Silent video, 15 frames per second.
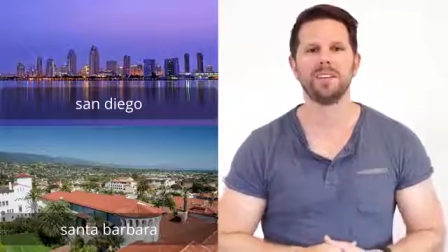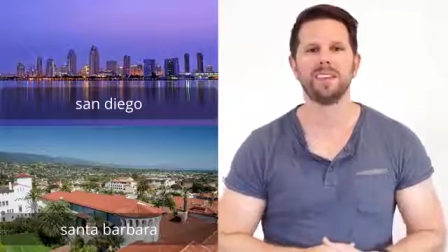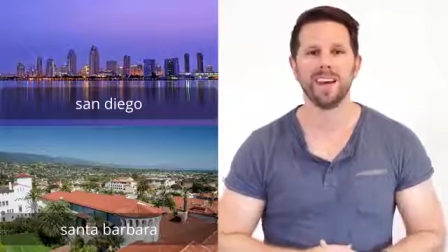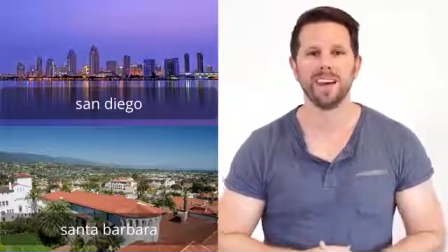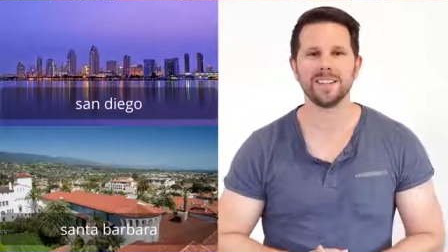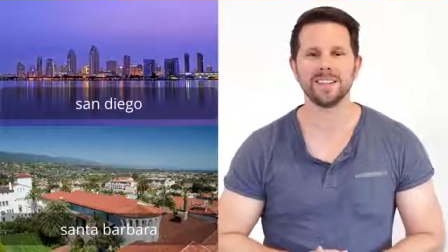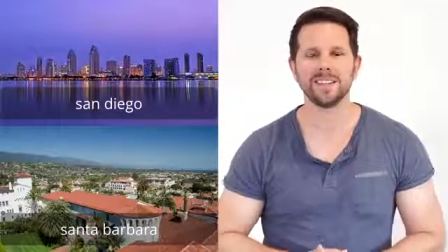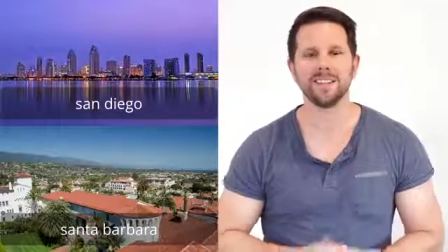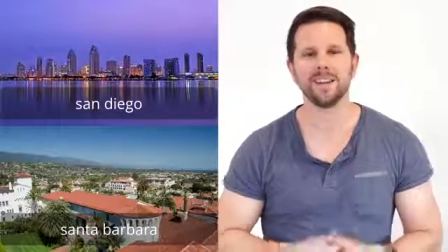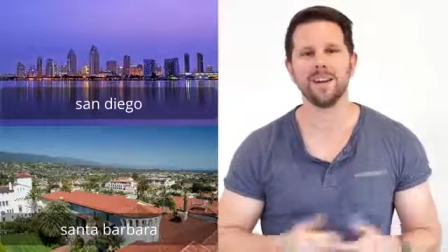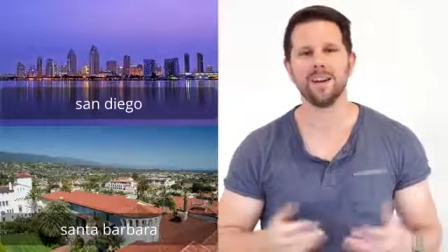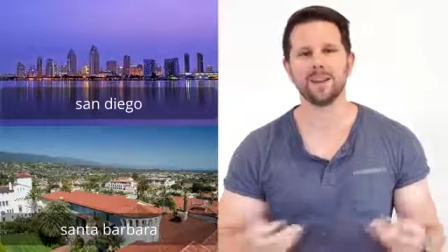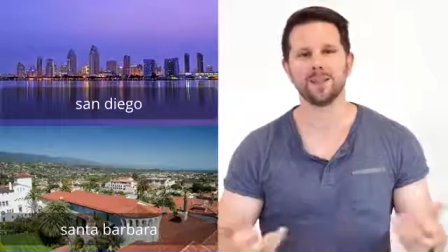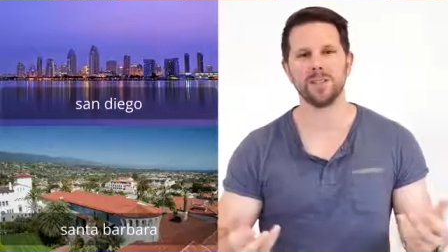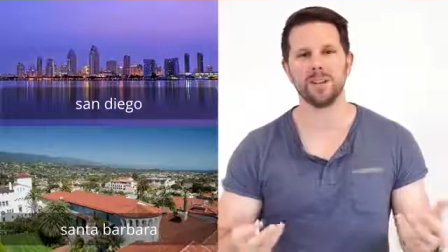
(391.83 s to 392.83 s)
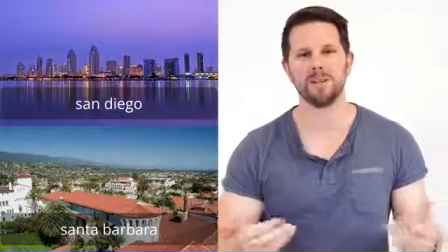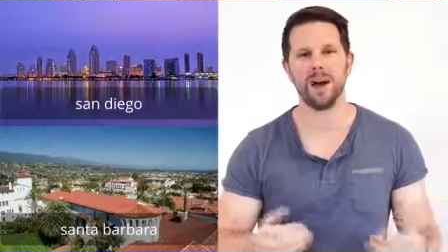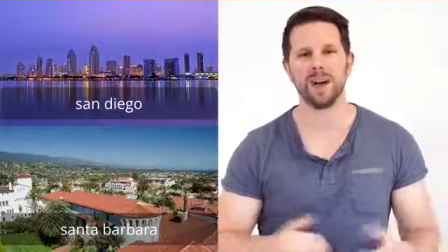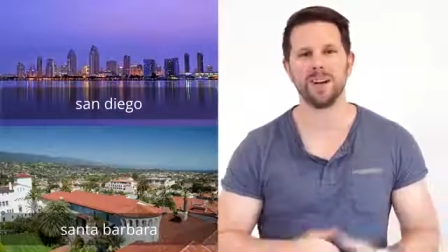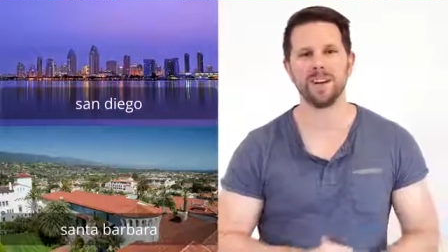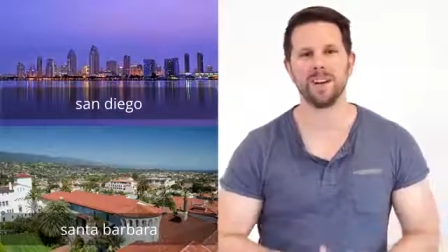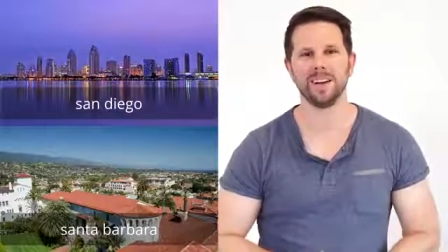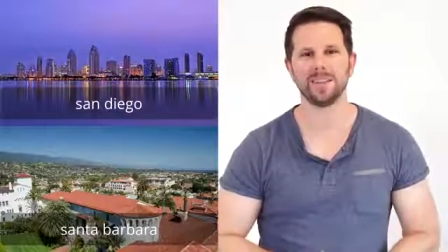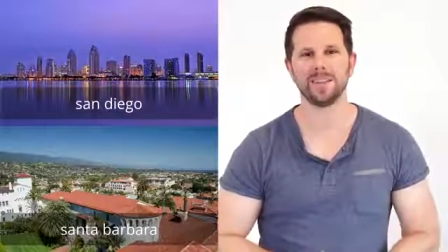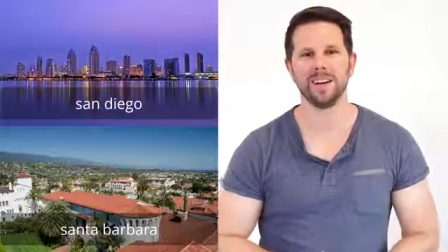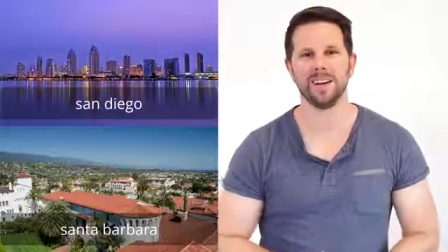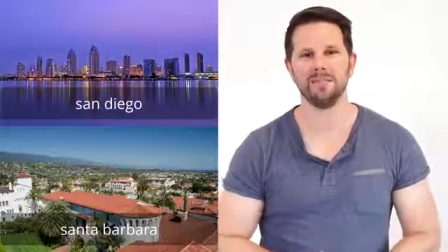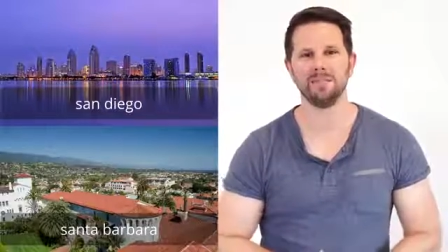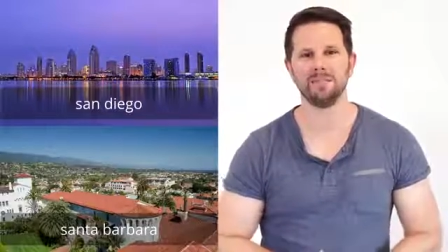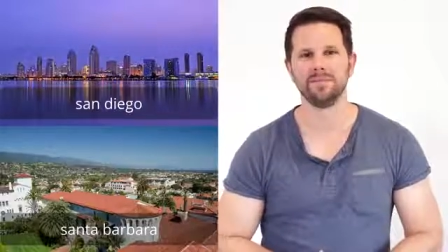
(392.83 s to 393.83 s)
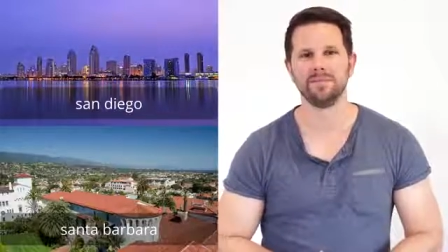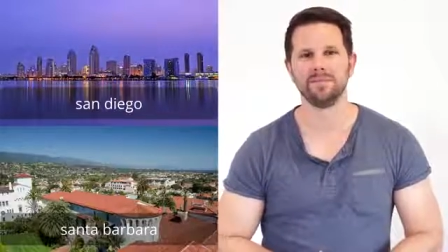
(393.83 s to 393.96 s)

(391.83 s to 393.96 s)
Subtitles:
Thanks, and I'll see you back here next time.